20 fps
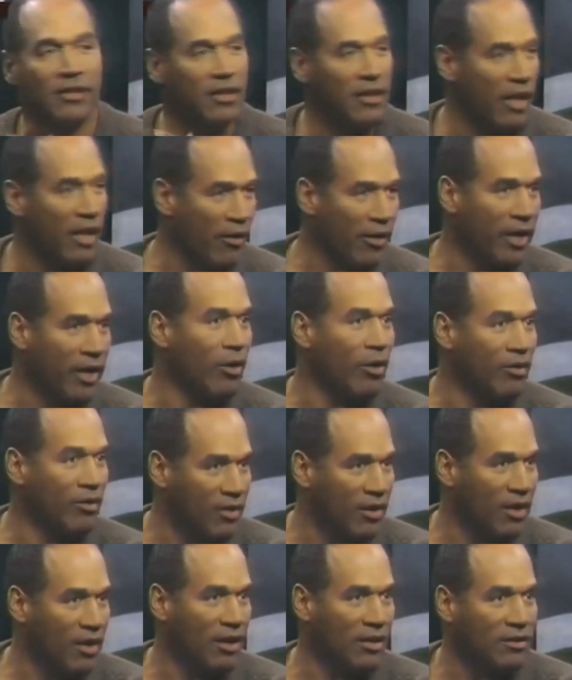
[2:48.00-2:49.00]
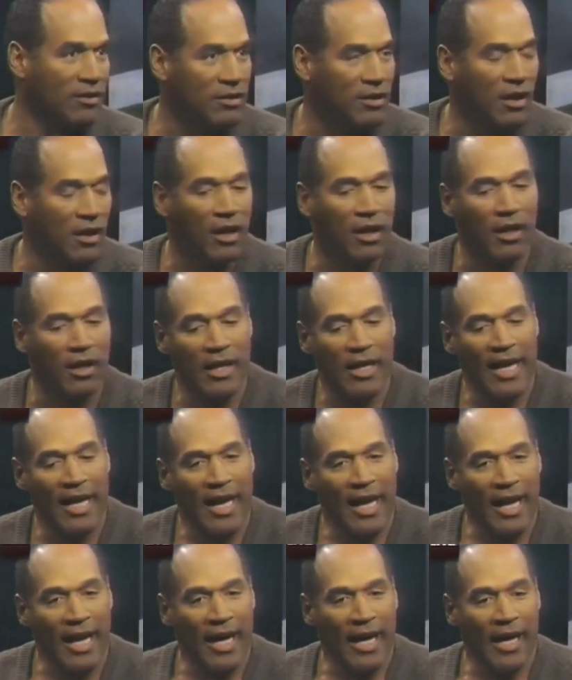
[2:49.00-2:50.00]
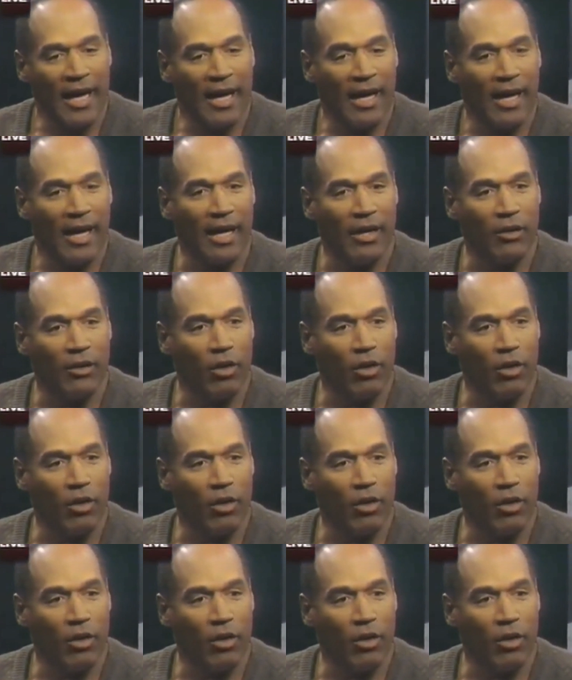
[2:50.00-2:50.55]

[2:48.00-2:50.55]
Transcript: prowess earned him a scholarship to the University of Southern